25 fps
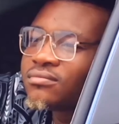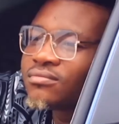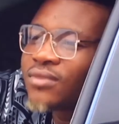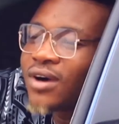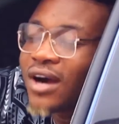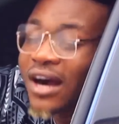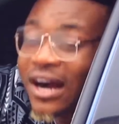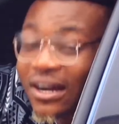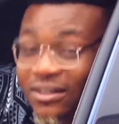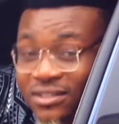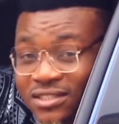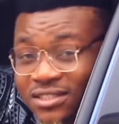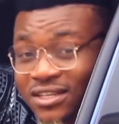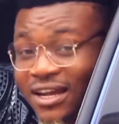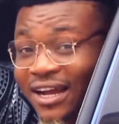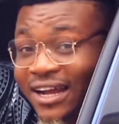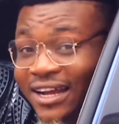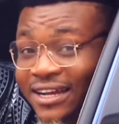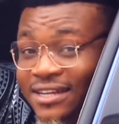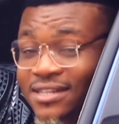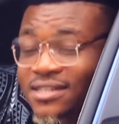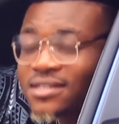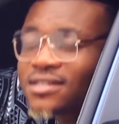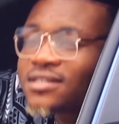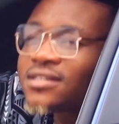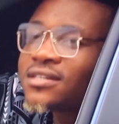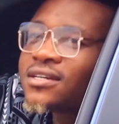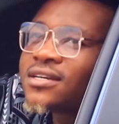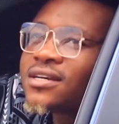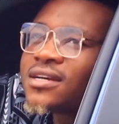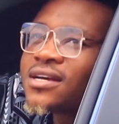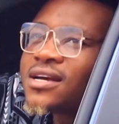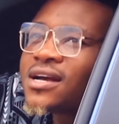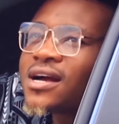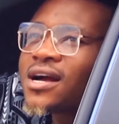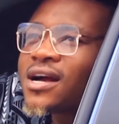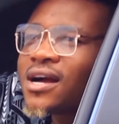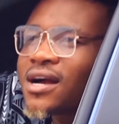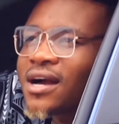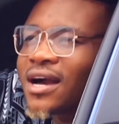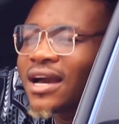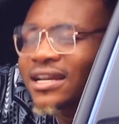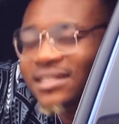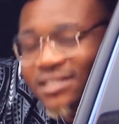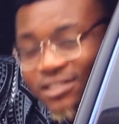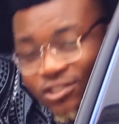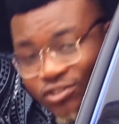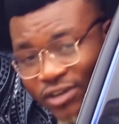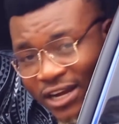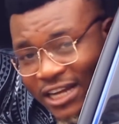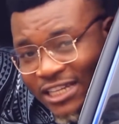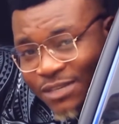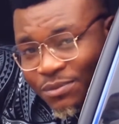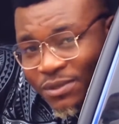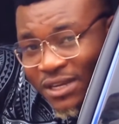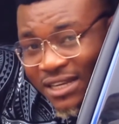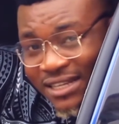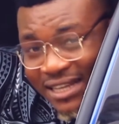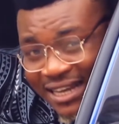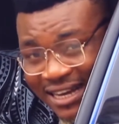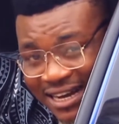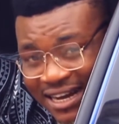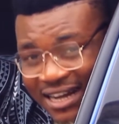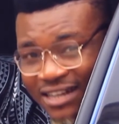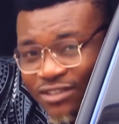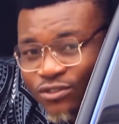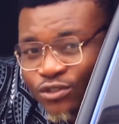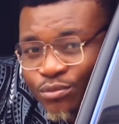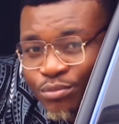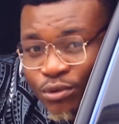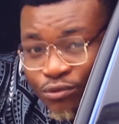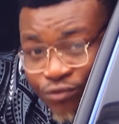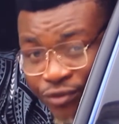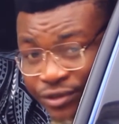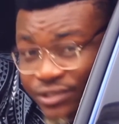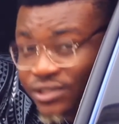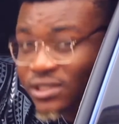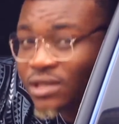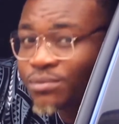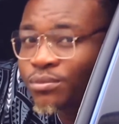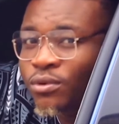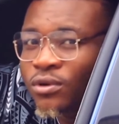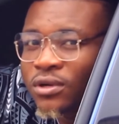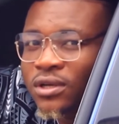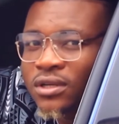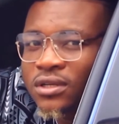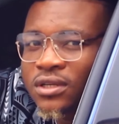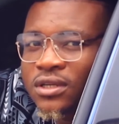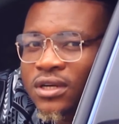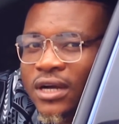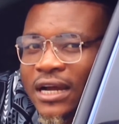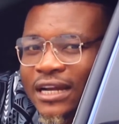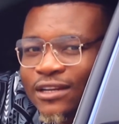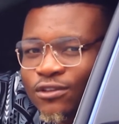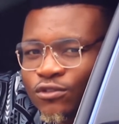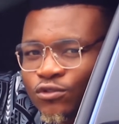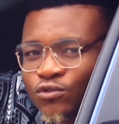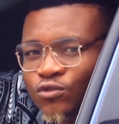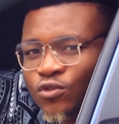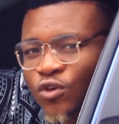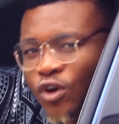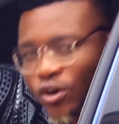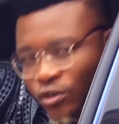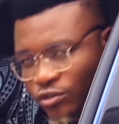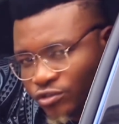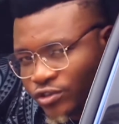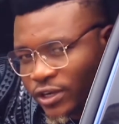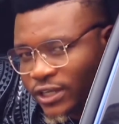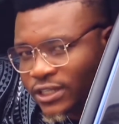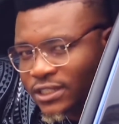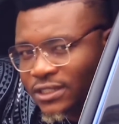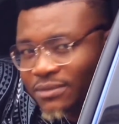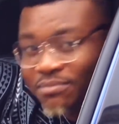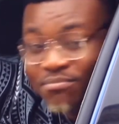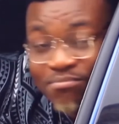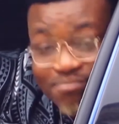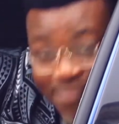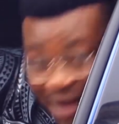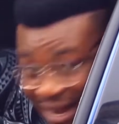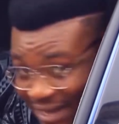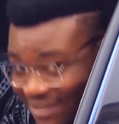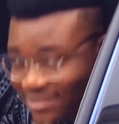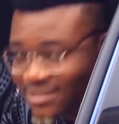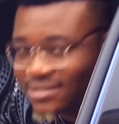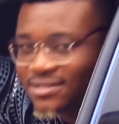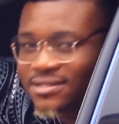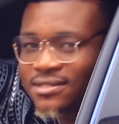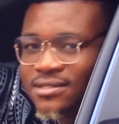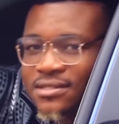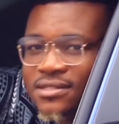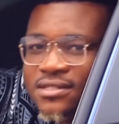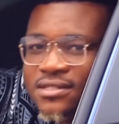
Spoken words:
But outside, I still try as much as I can to be reasonable. I do 100 max,